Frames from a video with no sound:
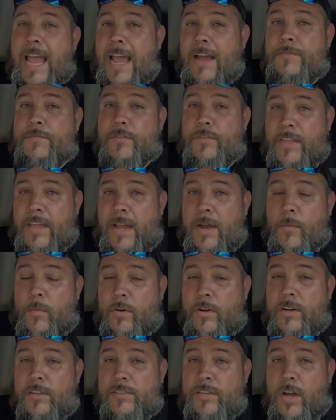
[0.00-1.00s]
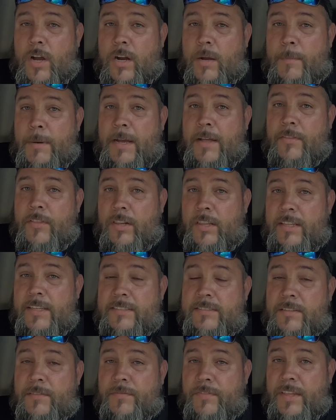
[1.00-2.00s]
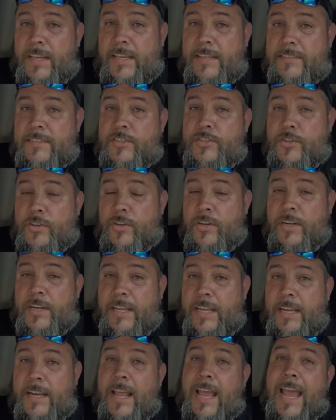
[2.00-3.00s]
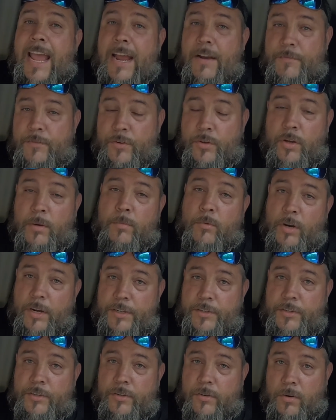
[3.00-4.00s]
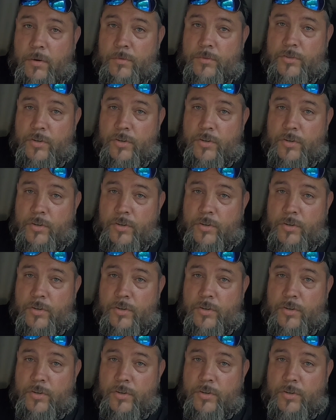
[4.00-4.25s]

After that, we're going to talk about the list of things that you're going to need after you upgrade to your own